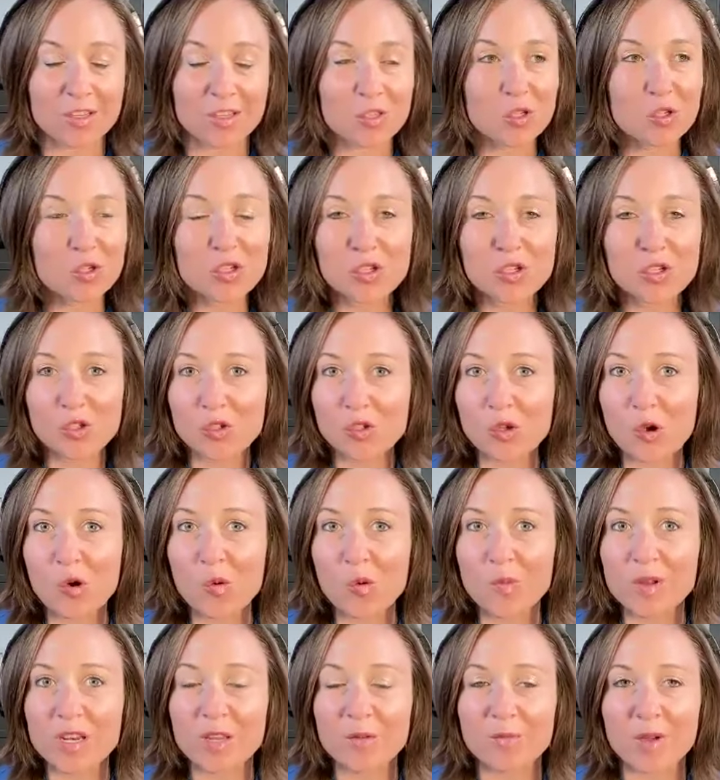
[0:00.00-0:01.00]
There's just so
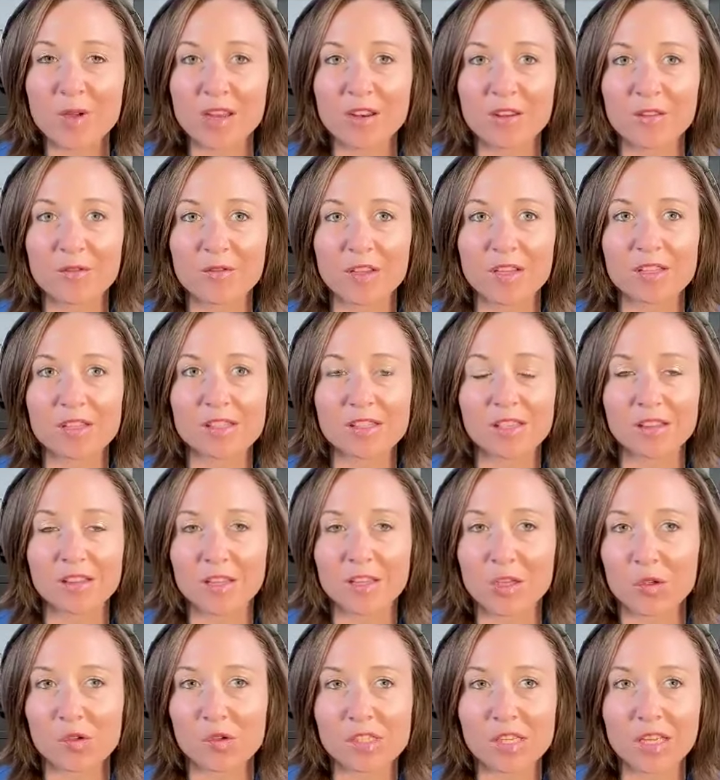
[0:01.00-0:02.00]
many benefits. And
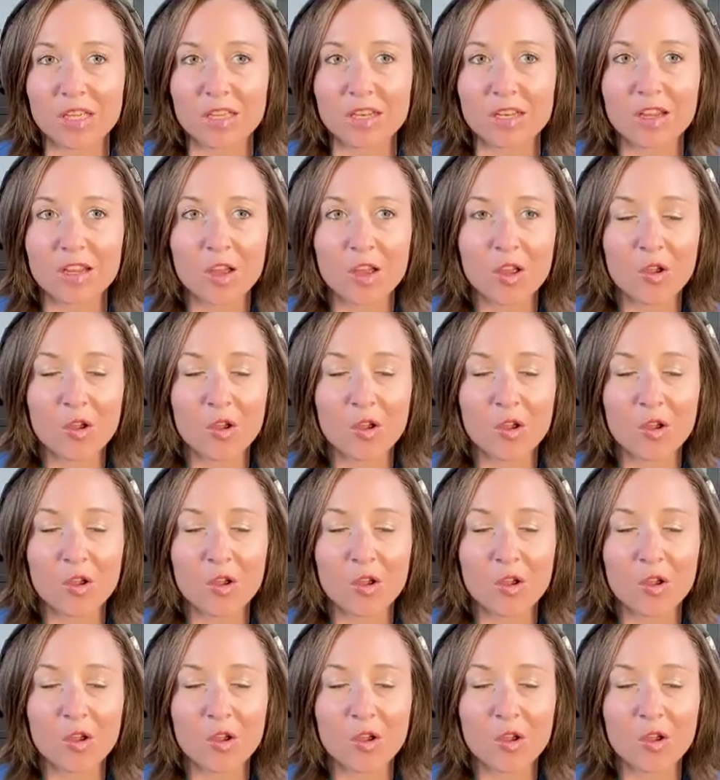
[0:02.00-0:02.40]
like you said,